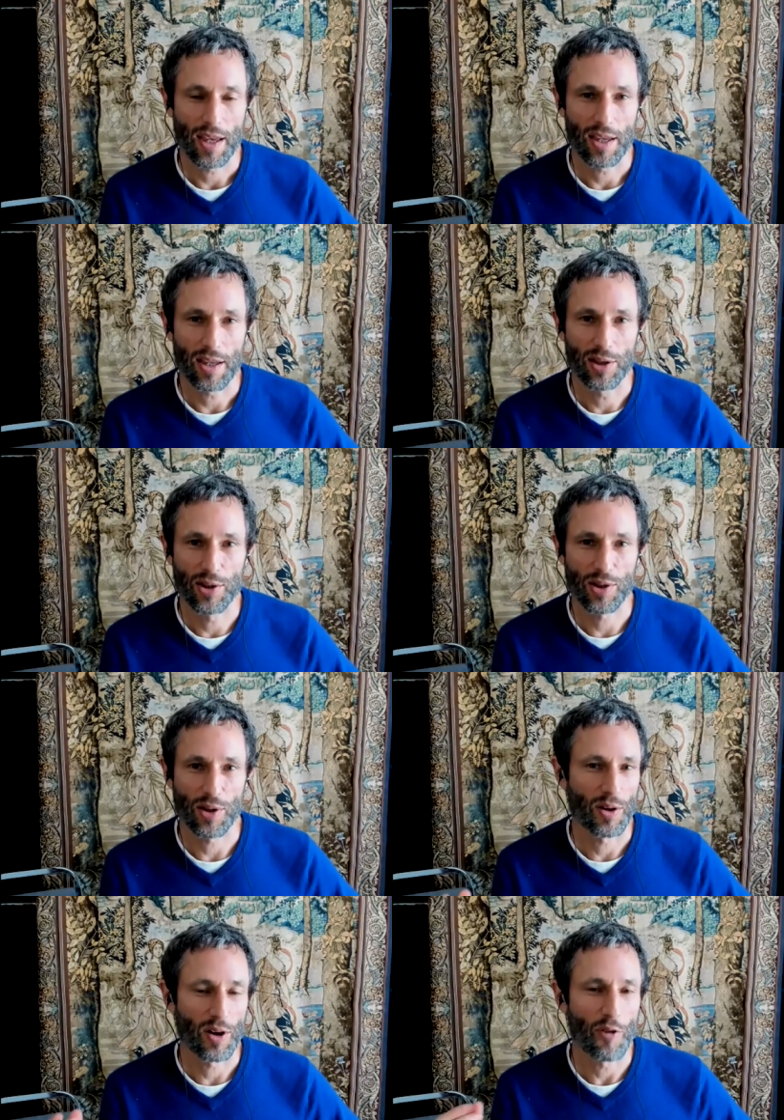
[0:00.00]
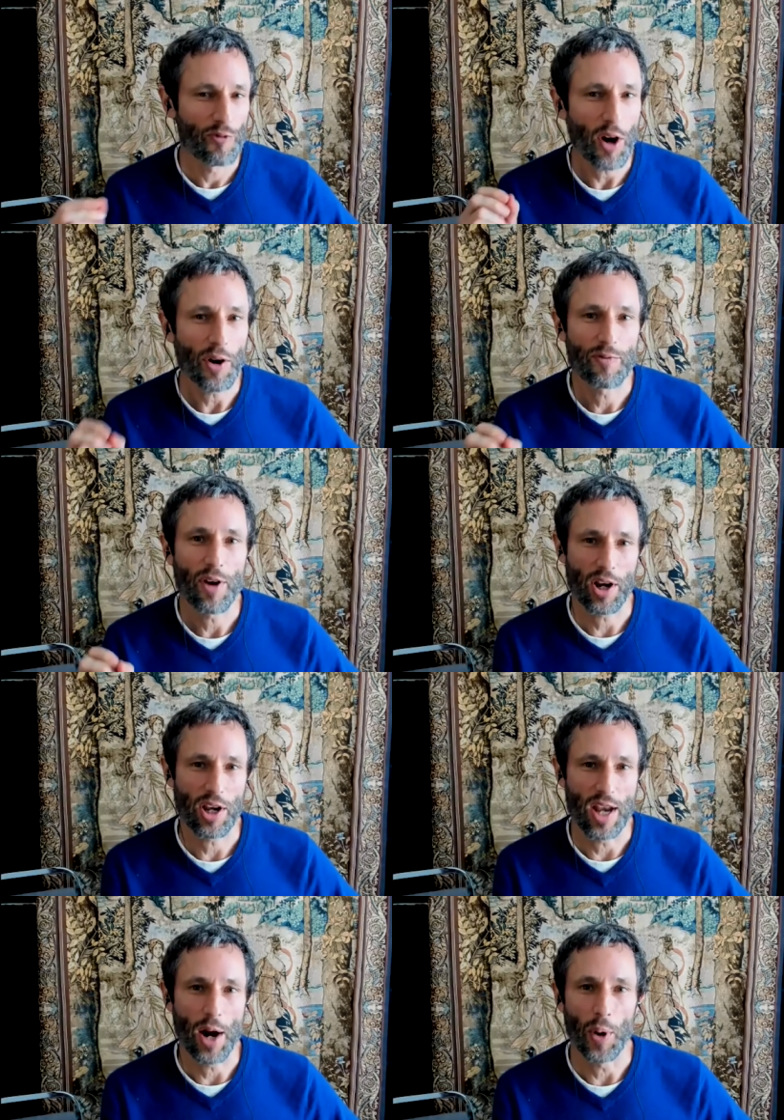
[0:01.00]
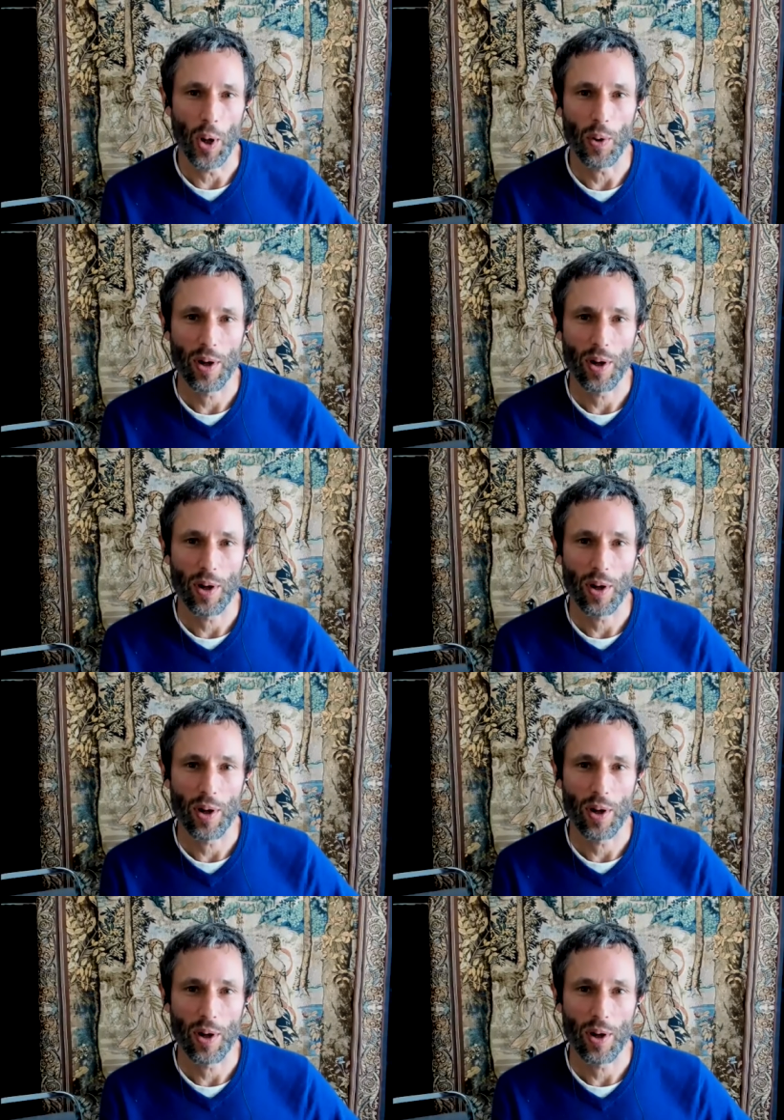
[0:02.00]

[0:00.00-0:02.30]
is a very, very narrow